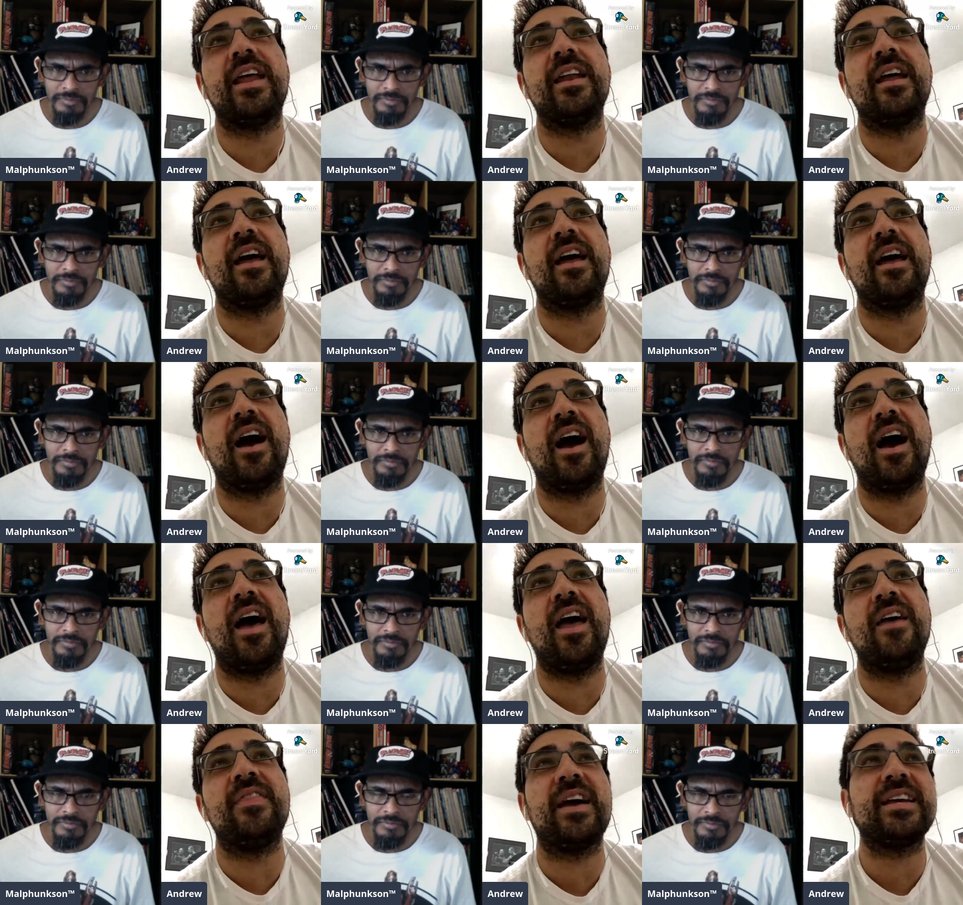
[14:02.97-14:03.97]
Speaker 1: and
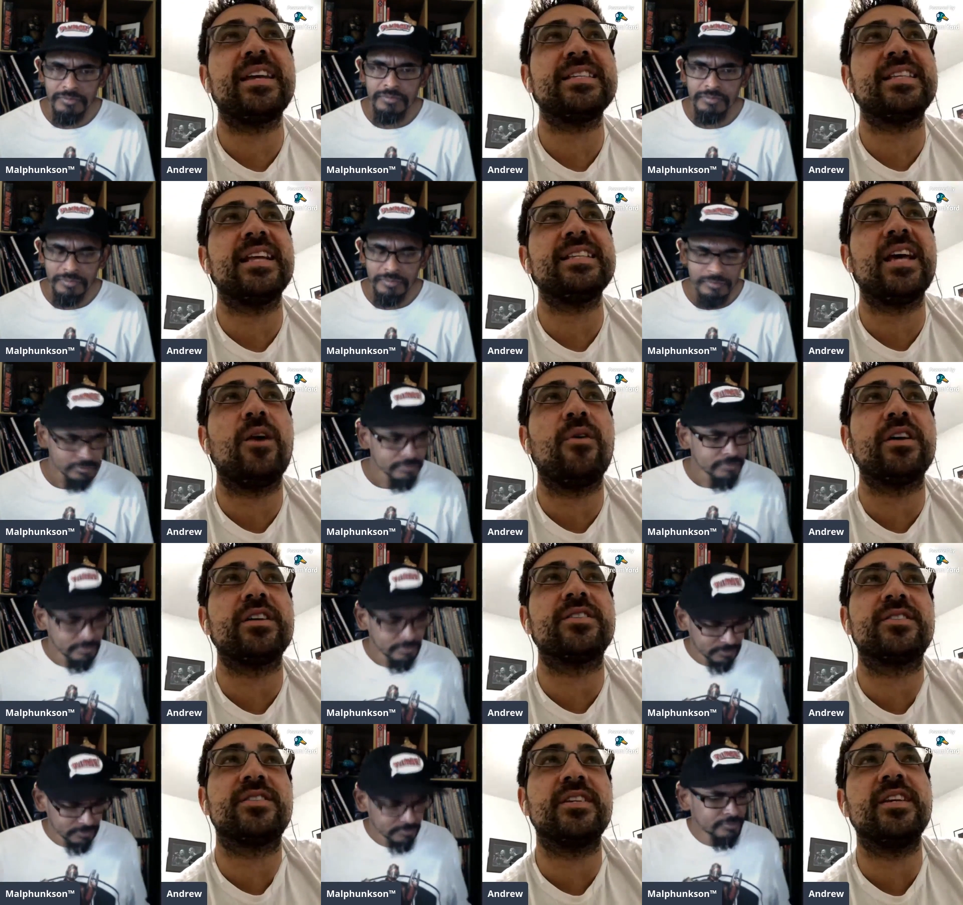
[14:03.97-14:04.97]
and I guess that's how I
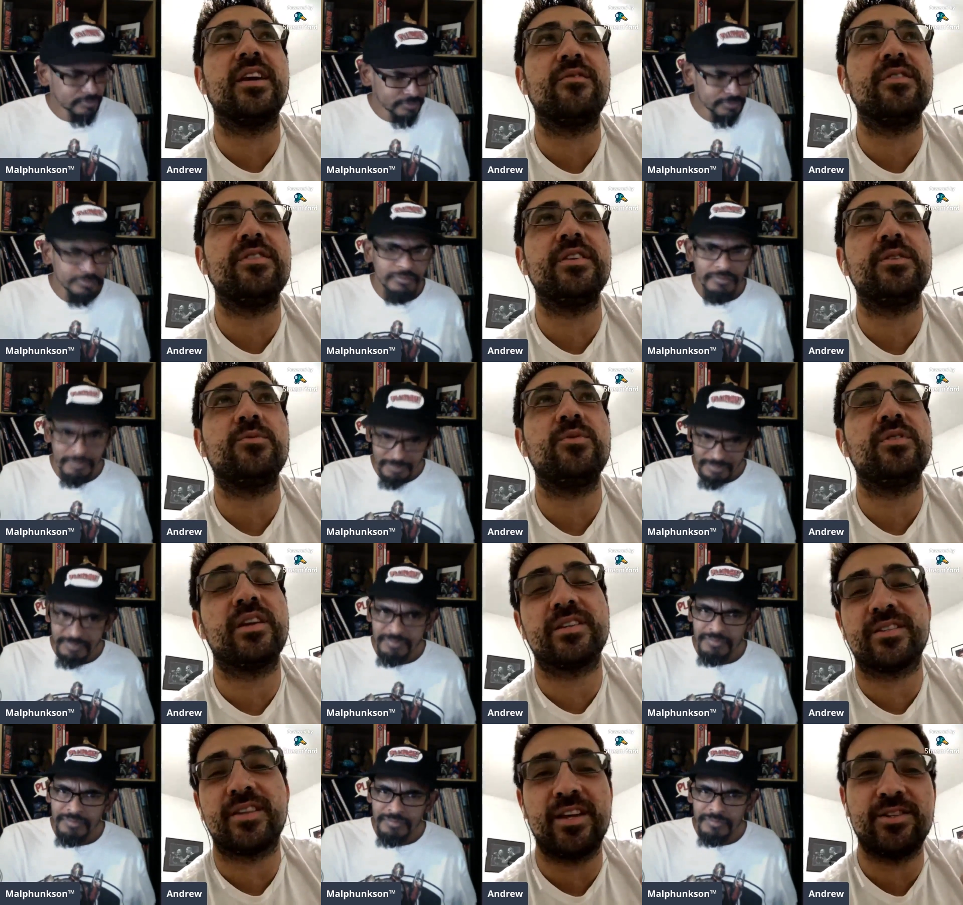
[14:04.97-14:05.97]
see everything in the world.
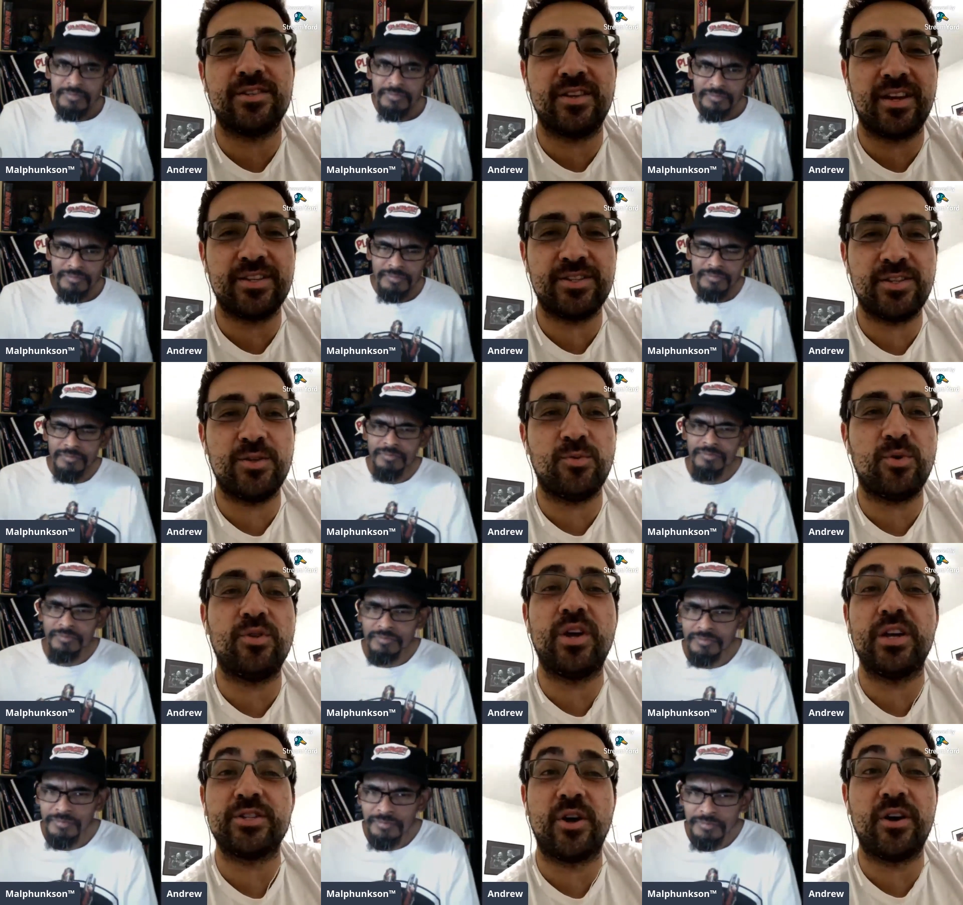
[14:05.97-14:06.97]
Like I I see the
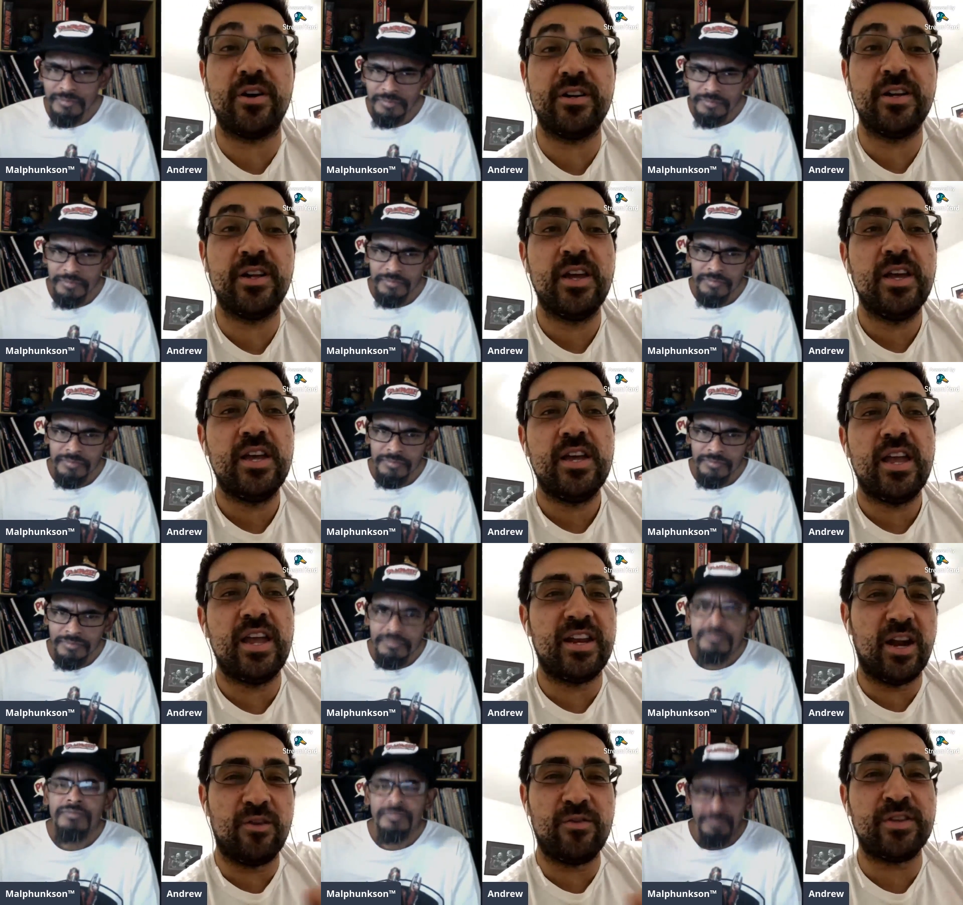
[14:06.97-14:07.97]
world as art,
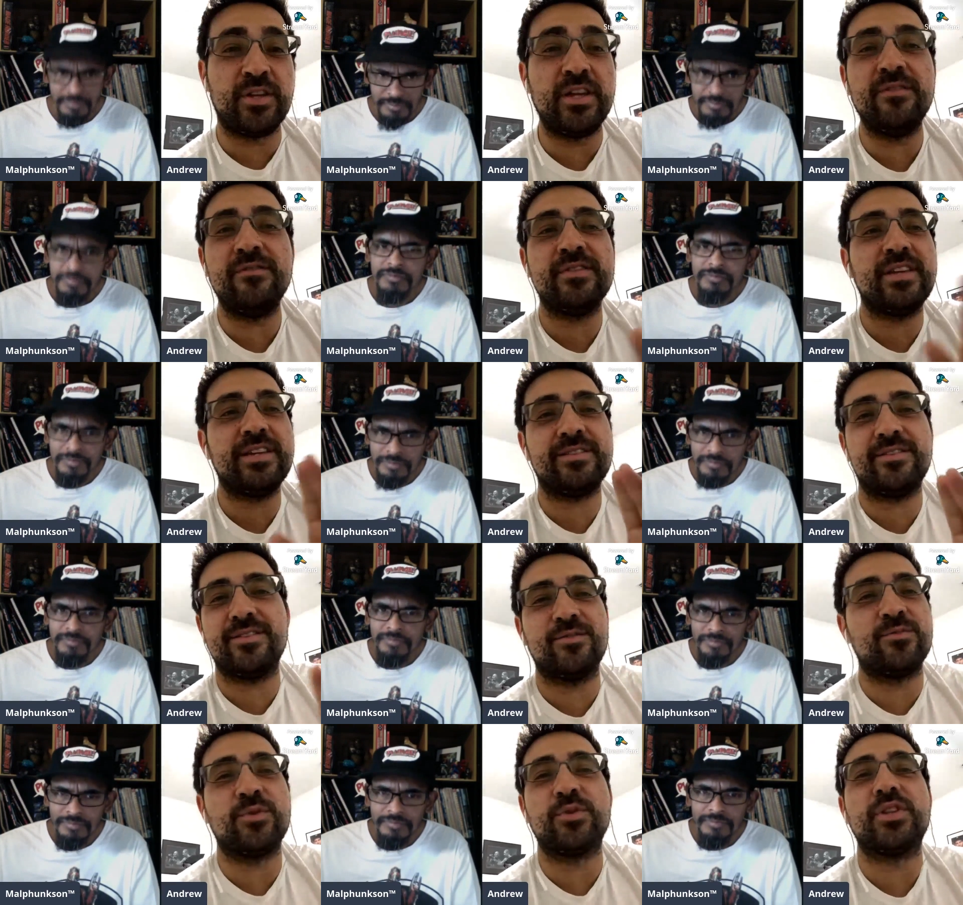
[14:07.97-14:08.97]
and everything, even like
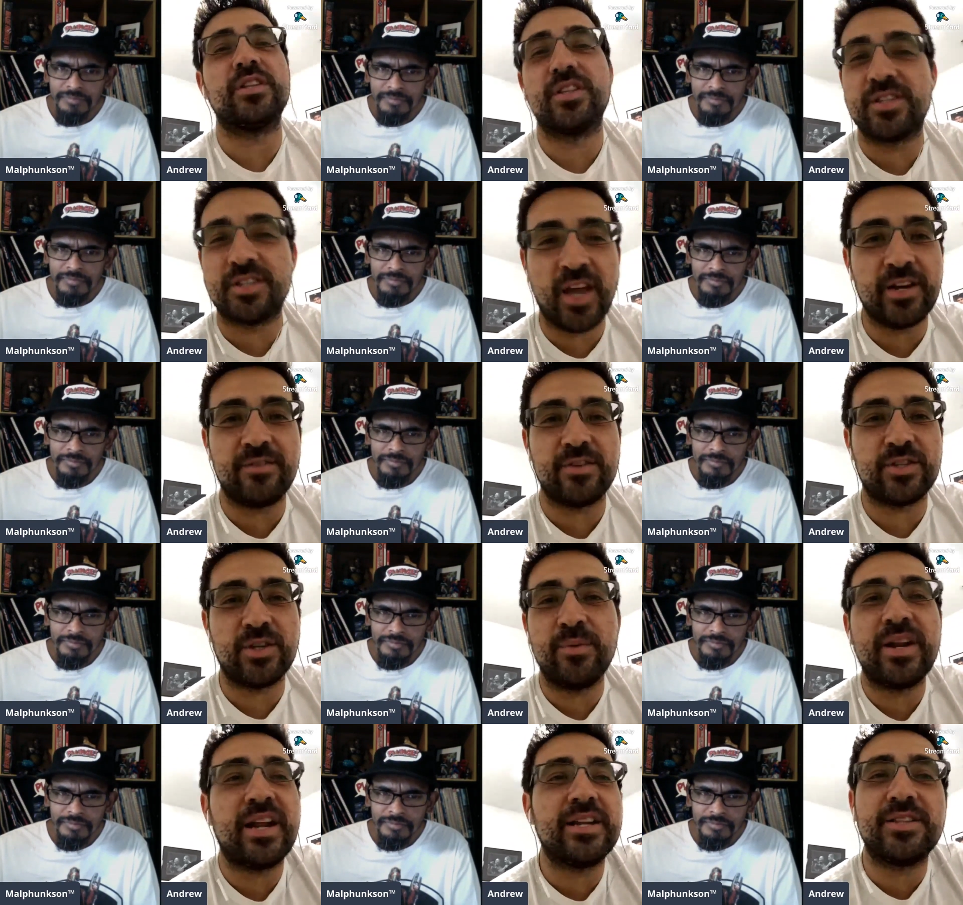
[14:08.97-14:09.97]
the, the design of it.
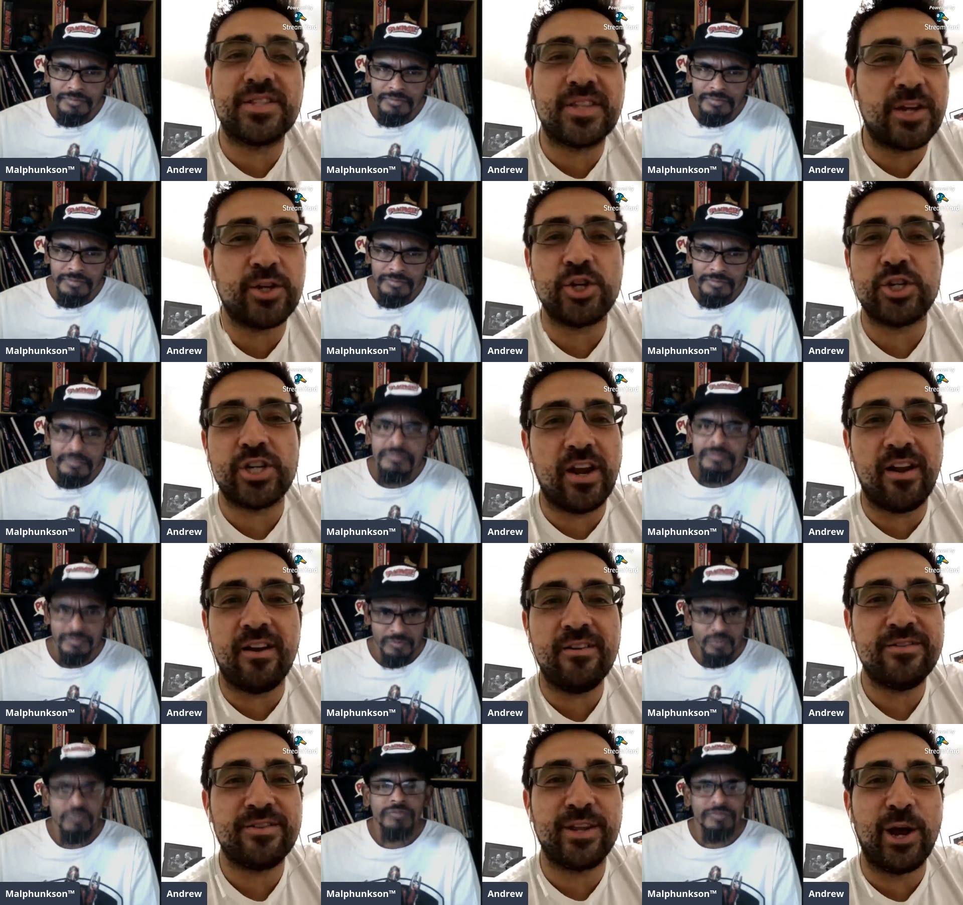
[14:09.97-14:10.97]
Someone had to design your
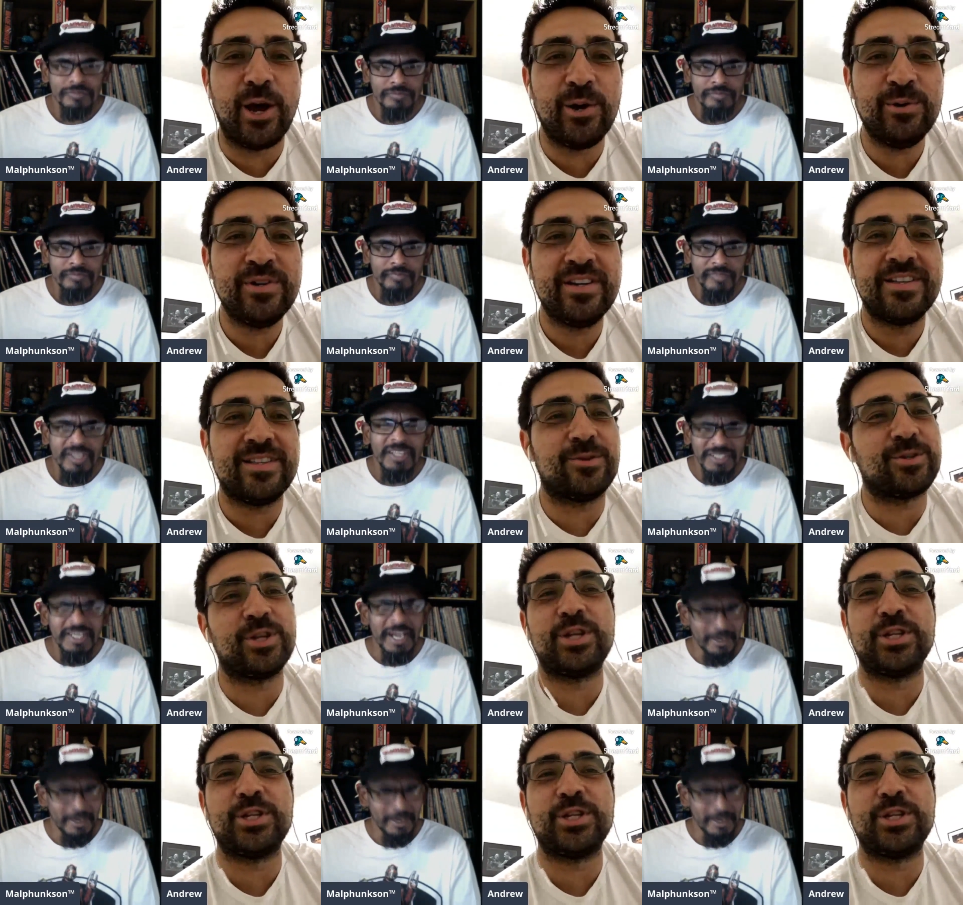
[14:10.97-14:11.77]
chair, you know there was a yeah.